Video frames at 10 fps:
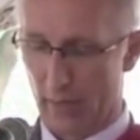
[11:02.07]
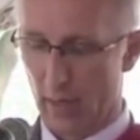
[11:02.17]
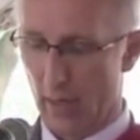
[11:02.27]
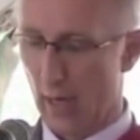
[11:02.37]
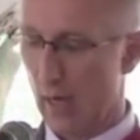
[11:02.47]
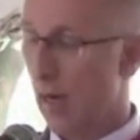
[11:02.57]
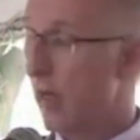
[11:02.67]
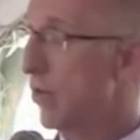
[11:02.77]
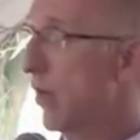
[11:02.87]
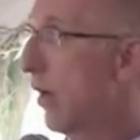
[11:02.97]

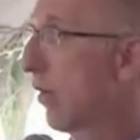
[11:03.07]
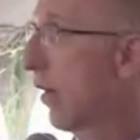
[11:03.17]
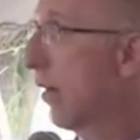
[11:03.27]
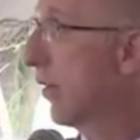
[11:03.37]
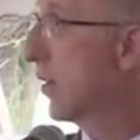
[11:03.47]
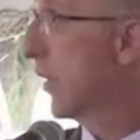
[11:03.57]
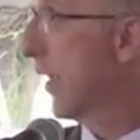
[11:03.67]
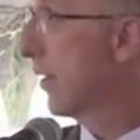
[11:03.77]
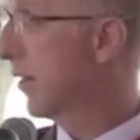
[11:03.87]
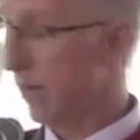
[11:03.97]
Aligned to our growth
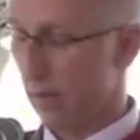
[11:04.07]
agenda,